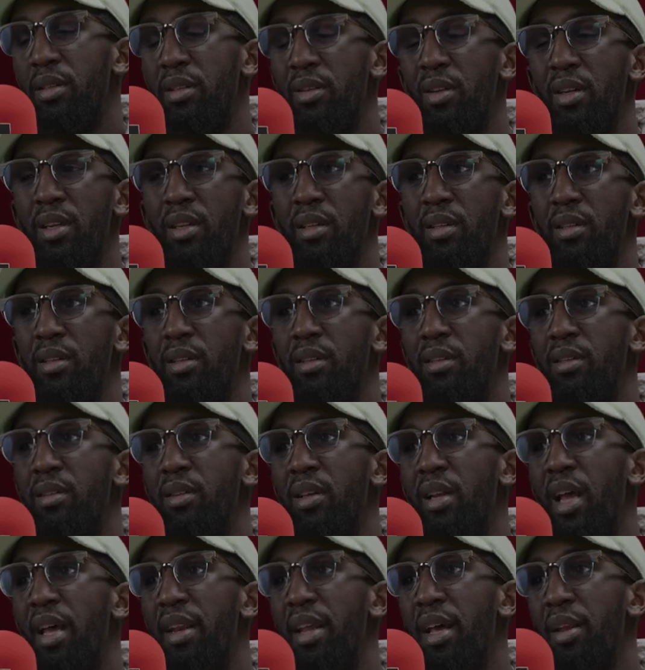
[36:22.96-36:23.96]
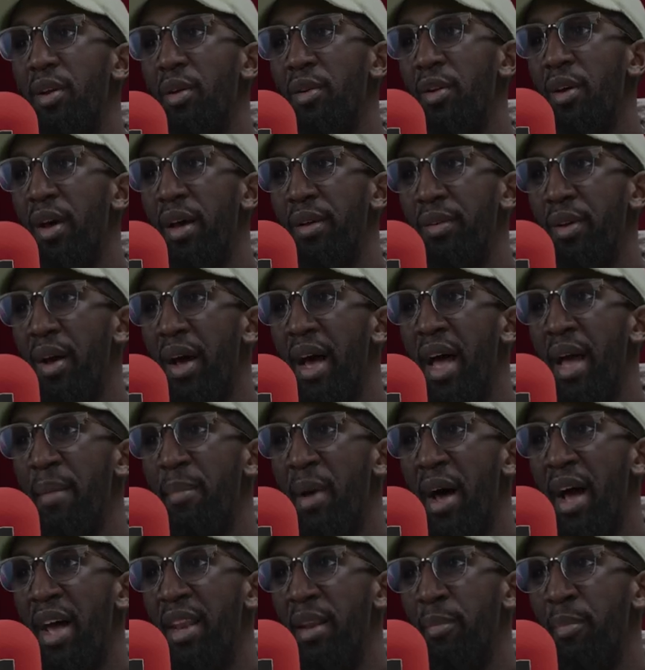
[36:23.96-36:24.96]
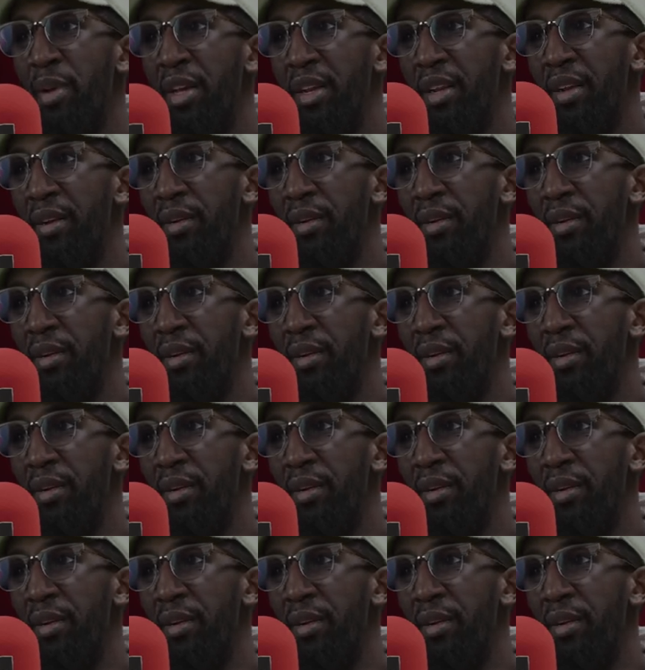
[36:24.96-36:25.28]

Humans not, are no, sneaky. No, no, no, no, not hide behind a bin.